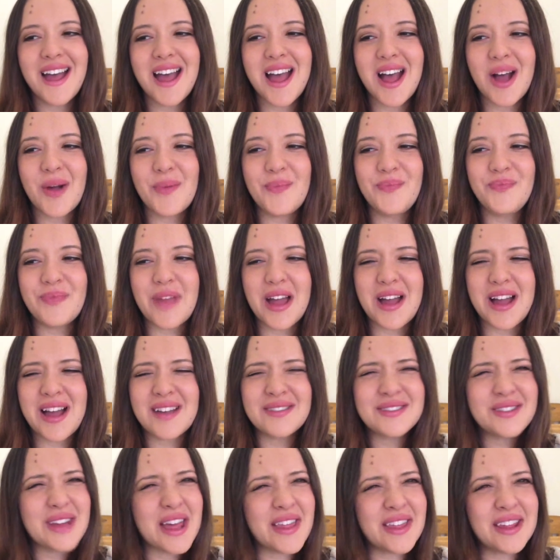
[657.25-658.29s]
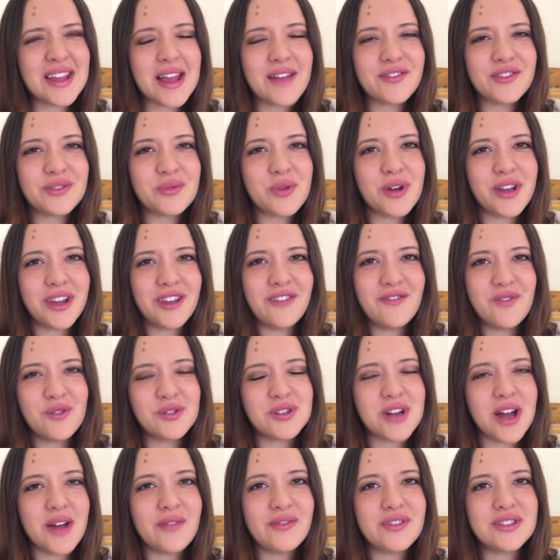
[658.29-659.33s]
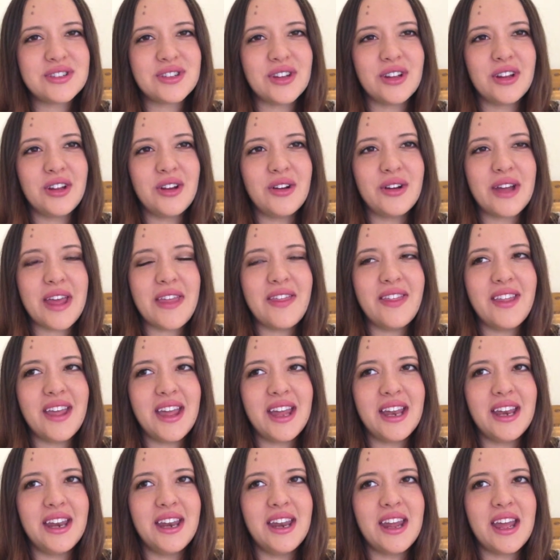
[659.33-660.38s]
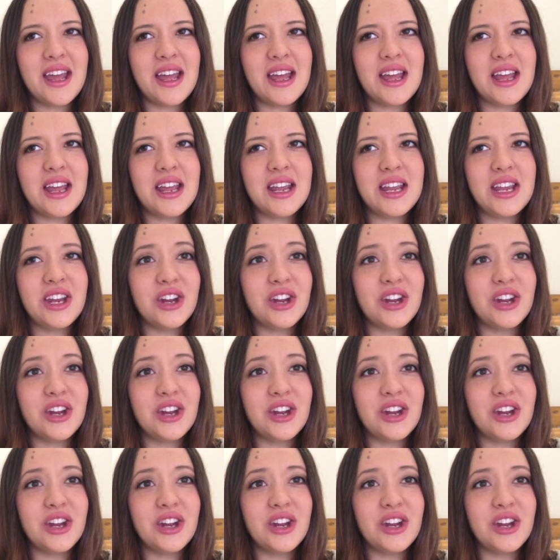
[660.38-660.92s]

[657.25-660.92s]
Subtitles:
After working full-time for so long and then, you